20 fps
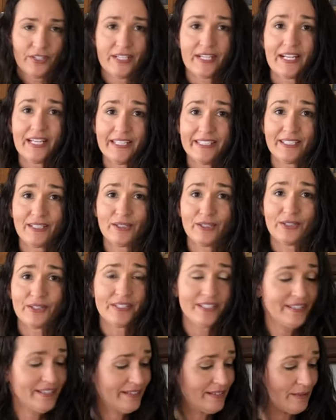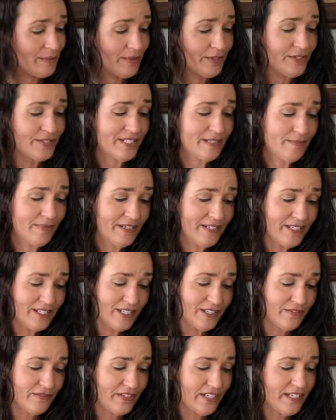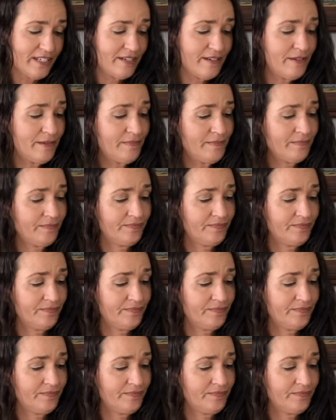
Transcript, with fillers: got a clean cloth here and I'm going to dip it into the vinegar